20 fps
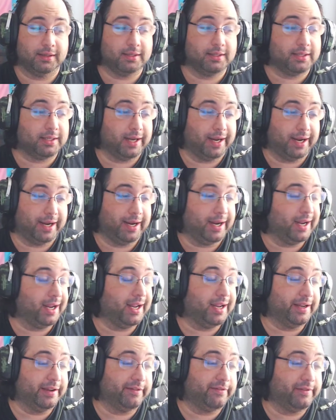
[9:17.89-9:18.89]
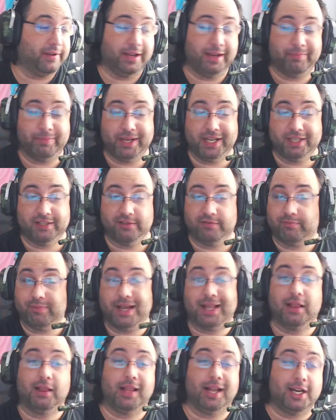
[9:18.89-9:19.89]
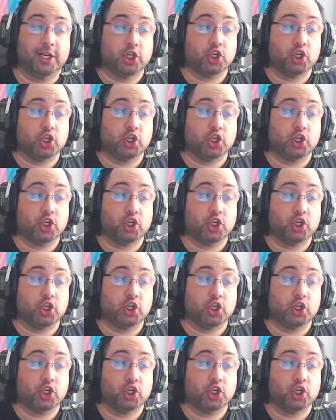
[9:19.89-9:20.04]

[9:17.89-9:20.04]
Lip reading: say if a piece of metal had